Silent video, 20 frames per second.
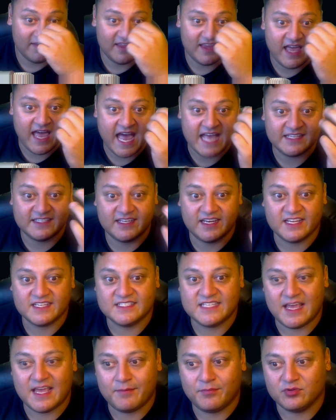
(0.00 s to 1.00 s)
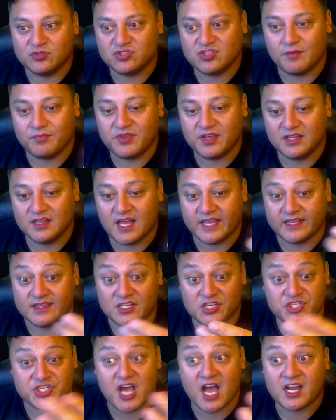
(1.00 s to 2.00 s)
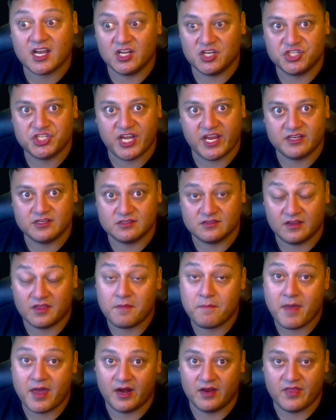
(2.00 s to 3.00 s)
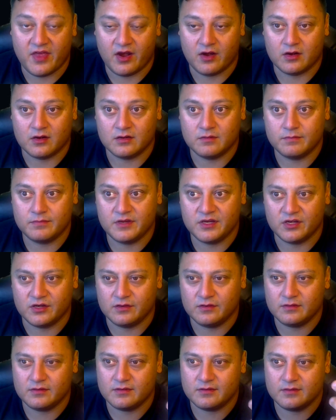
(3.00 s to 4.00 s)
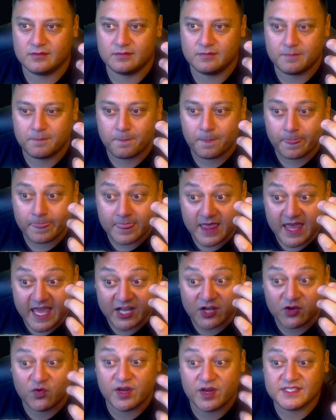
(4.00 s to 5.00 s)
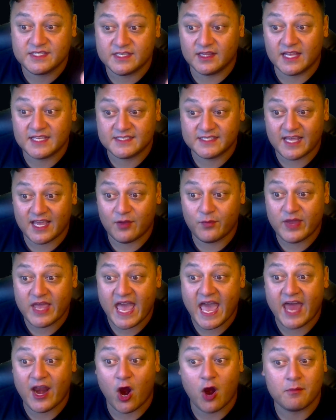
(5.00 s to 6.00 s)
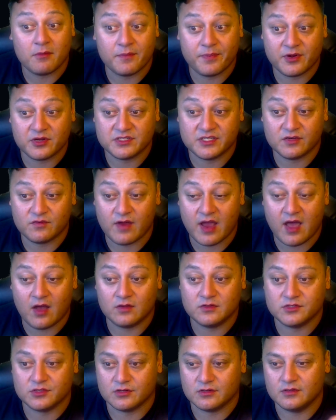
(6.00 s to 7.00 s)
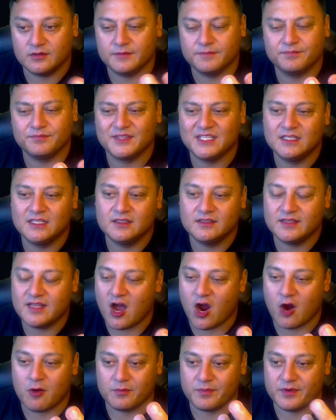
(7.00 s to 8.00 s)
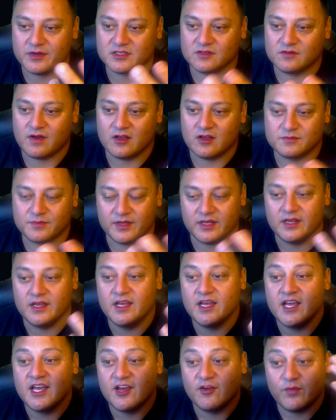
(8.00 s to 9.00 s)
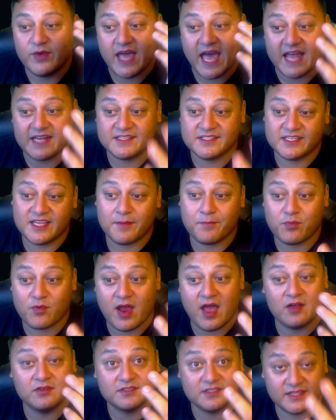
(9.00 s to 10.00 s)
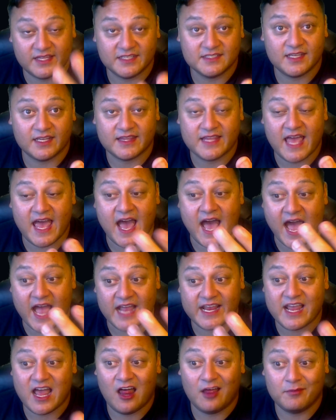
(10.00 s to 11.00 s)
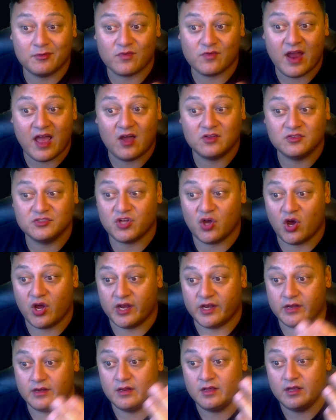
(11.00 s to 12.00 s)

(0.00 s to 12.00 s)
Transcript: as an example, something like the shotgun changes in the meta that are increased. Let's say we had armor piercing rounds, or not armor piercing rounds, but we had skip rounds and things like that. High caliber rounds on